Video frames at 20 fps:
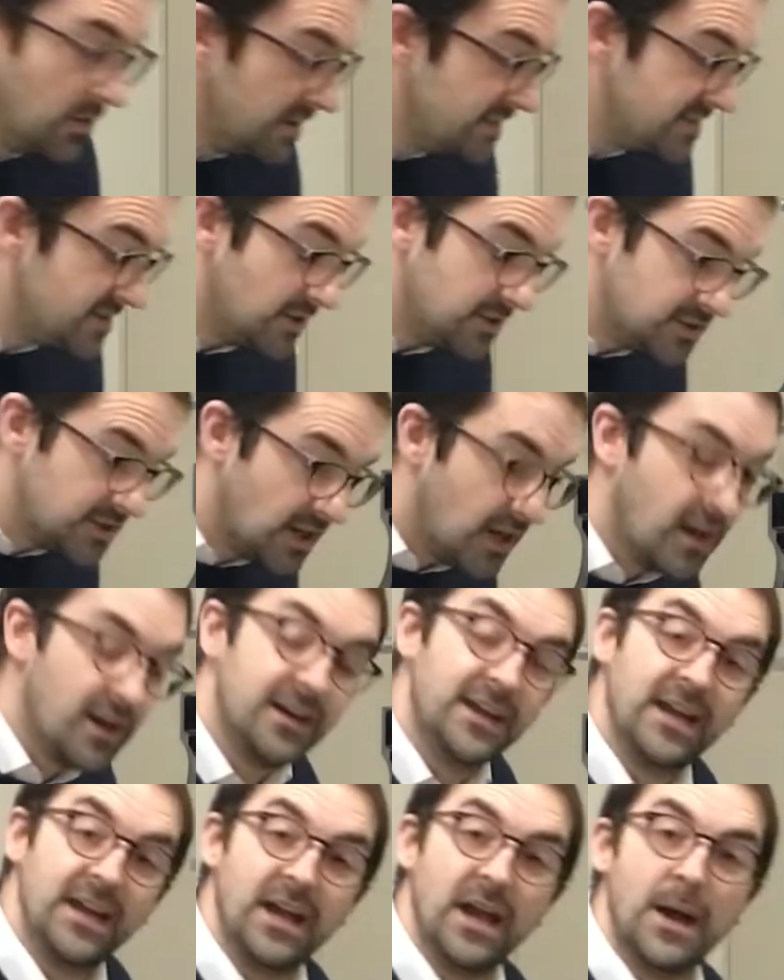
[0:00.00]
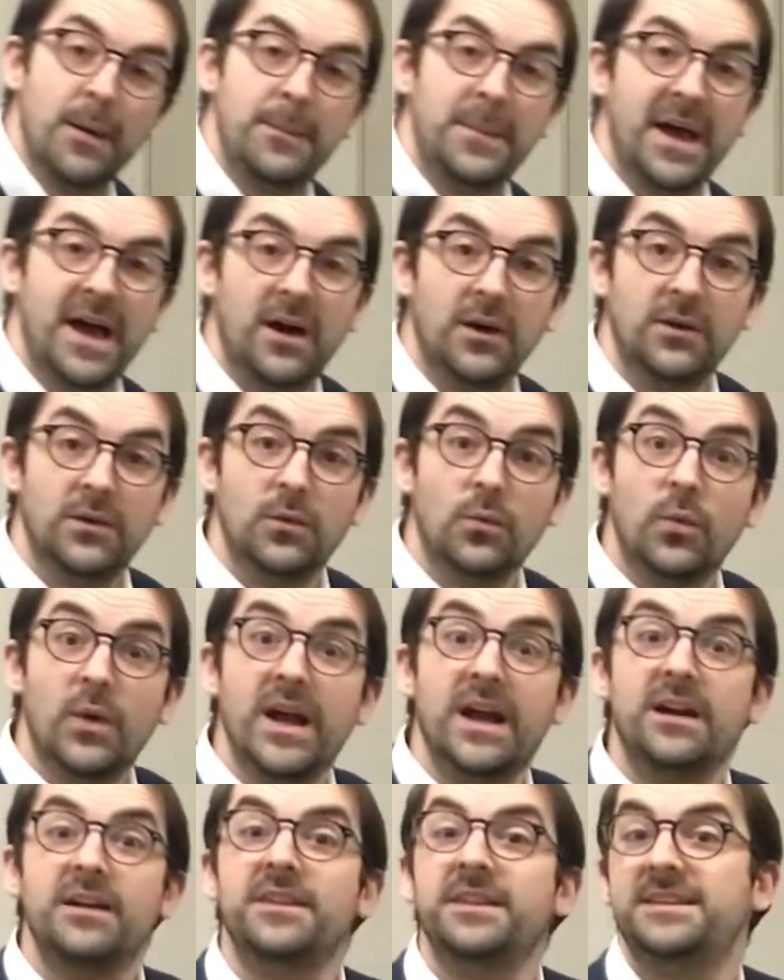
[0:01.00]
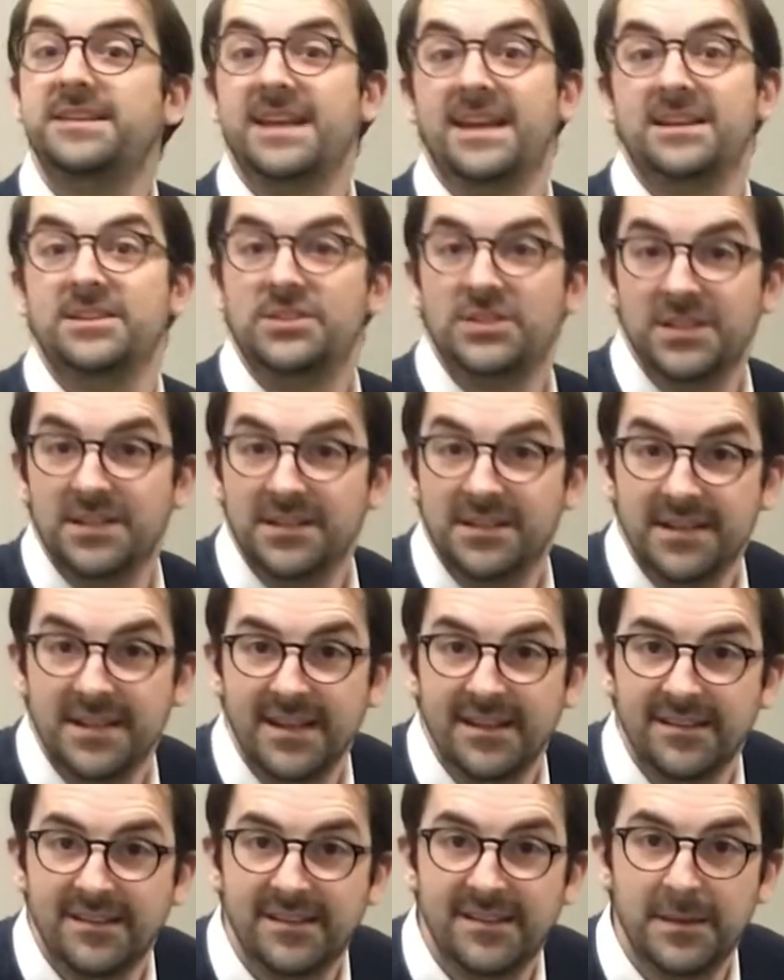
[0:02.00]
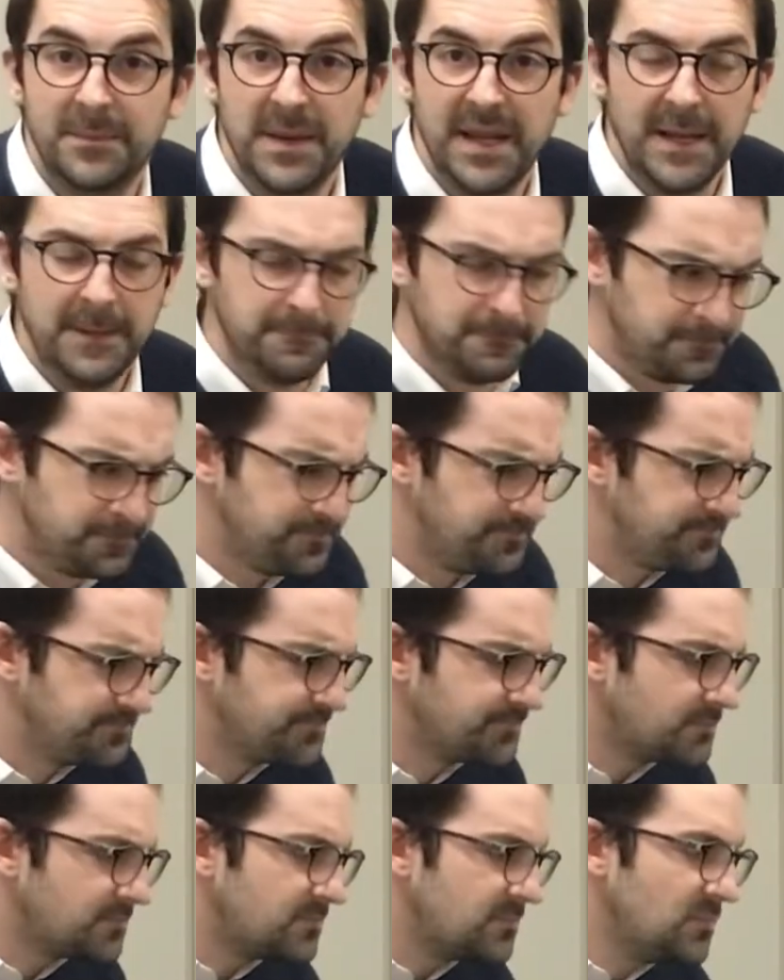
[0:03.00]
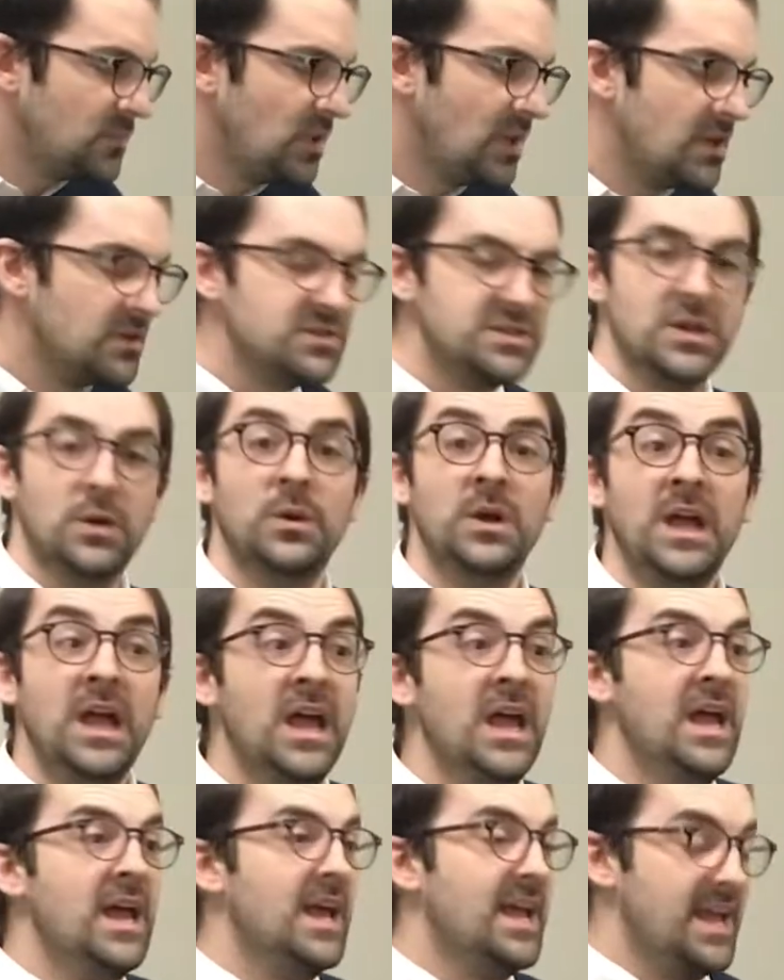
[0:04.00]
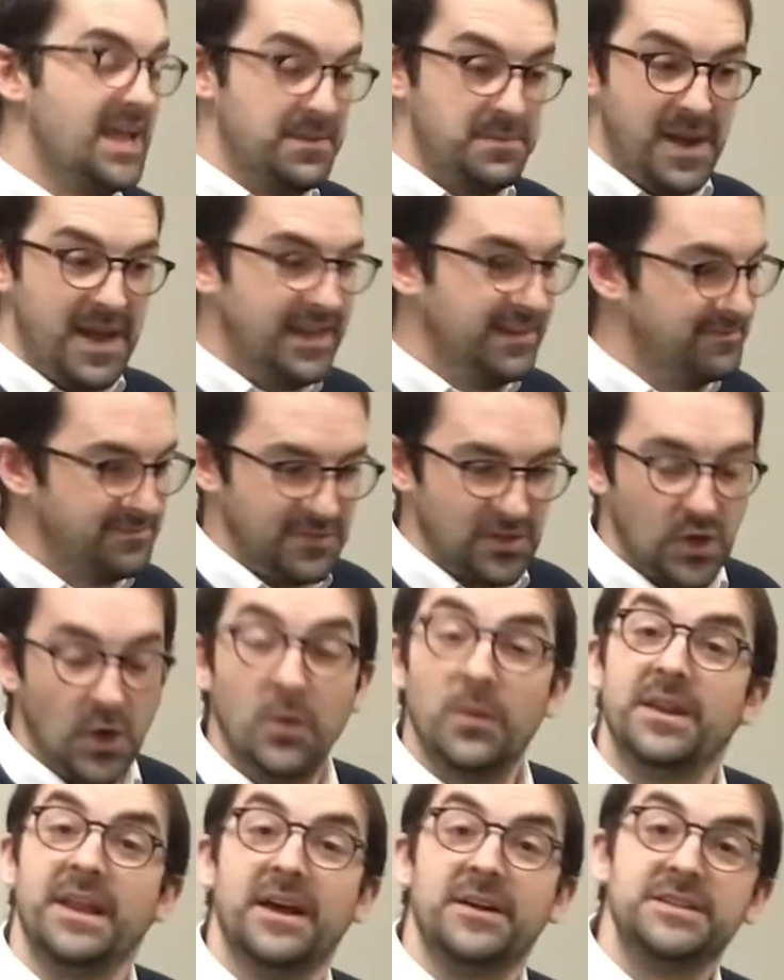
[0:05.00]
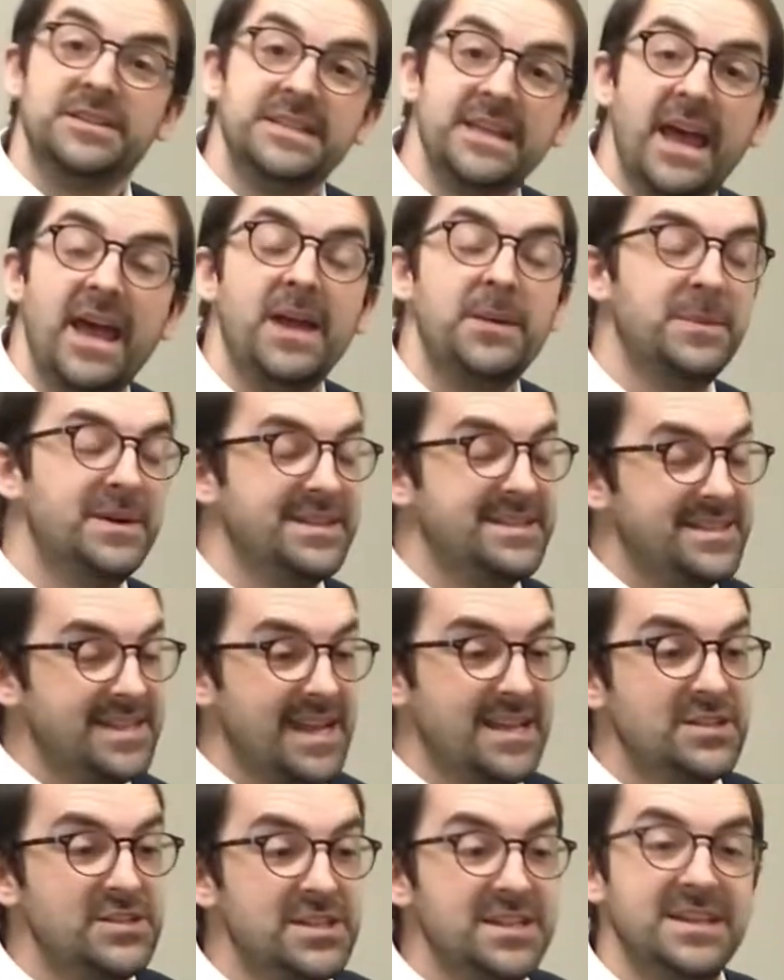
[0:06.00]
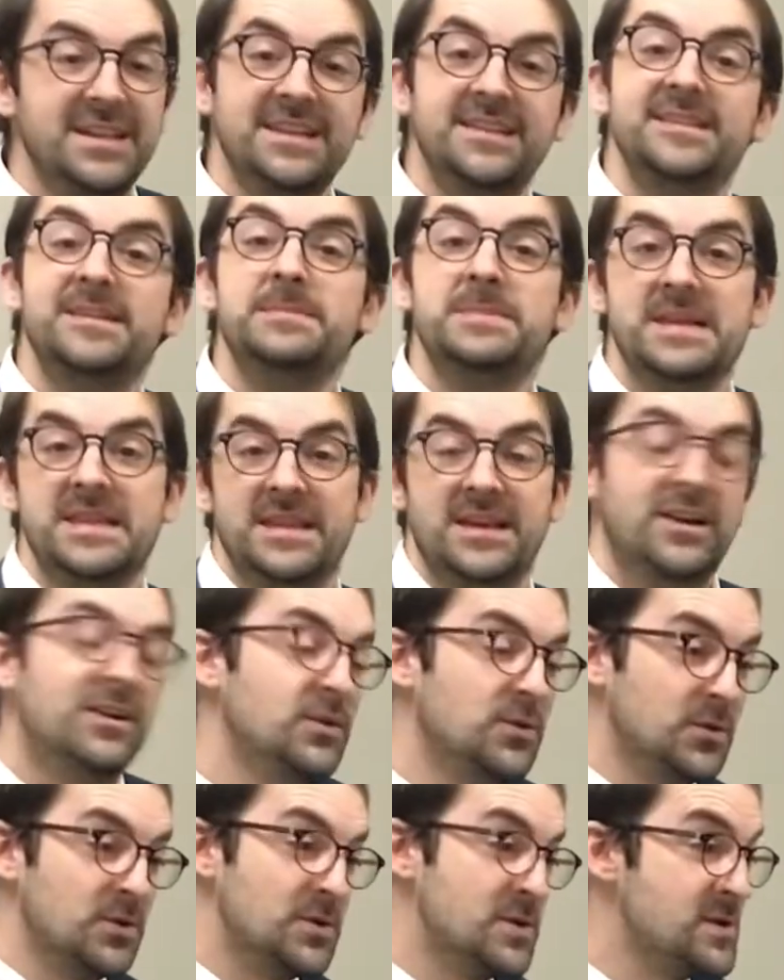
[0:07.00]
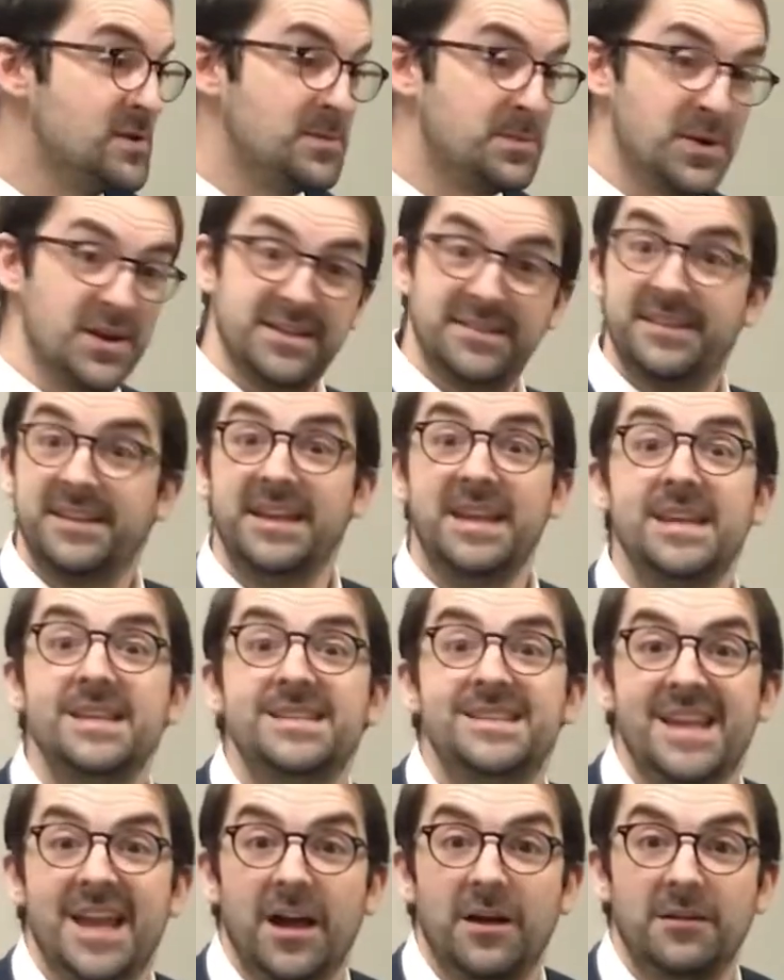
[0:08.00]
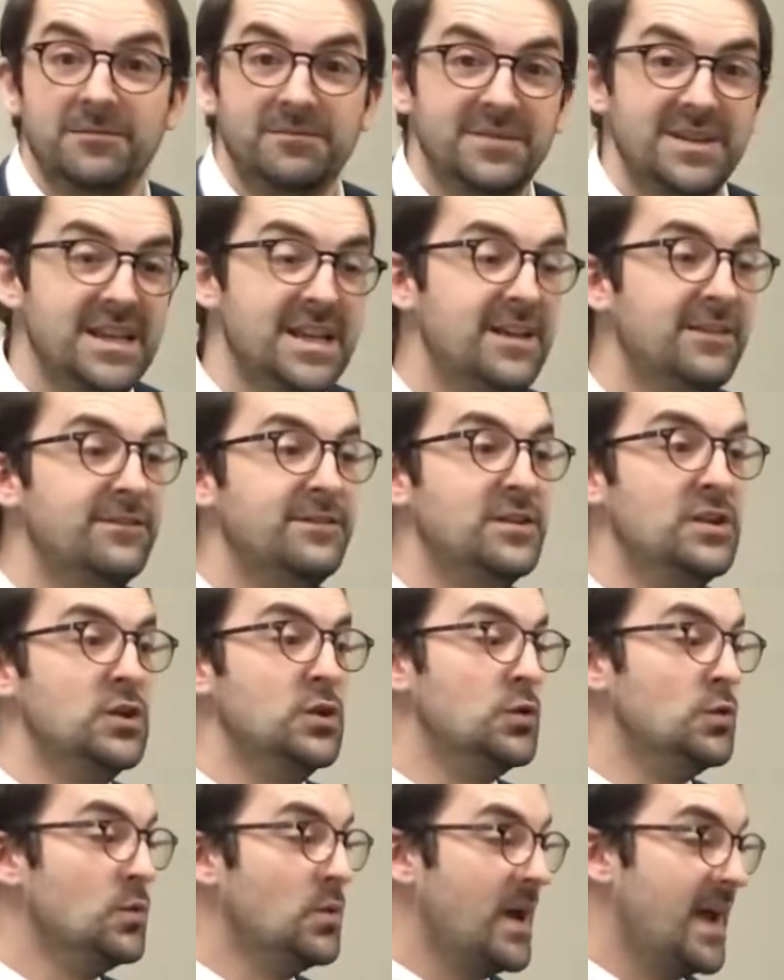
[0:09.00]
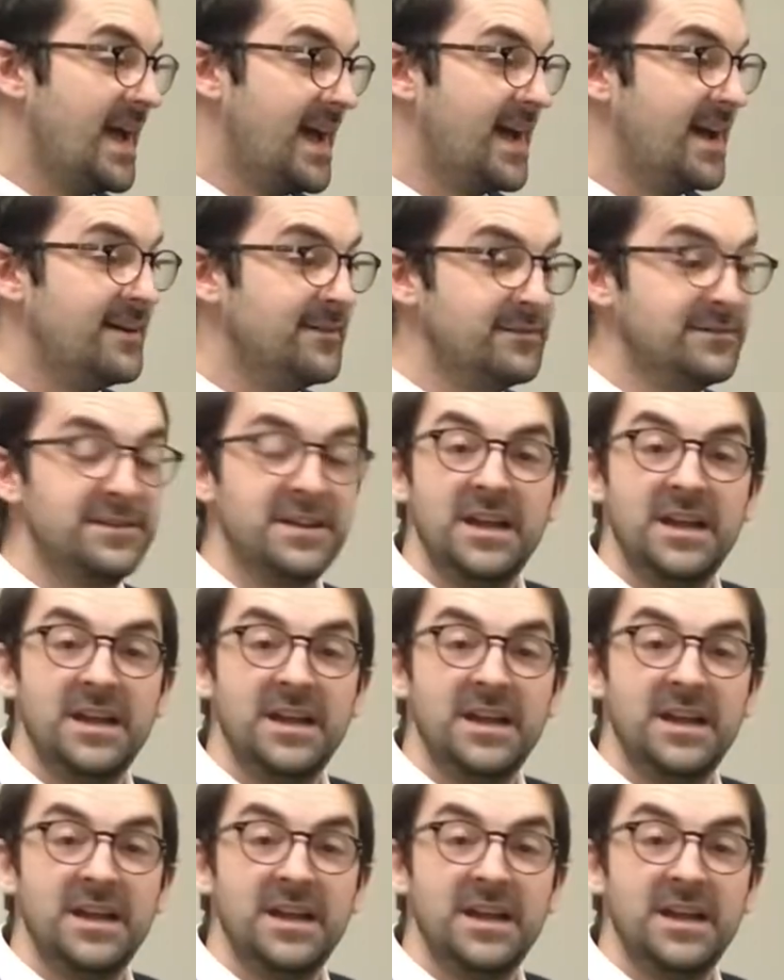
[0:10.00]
to start talking about where the tension needs to be. So it might go without saying, but tension needs to be there in order to press the keys down. If you have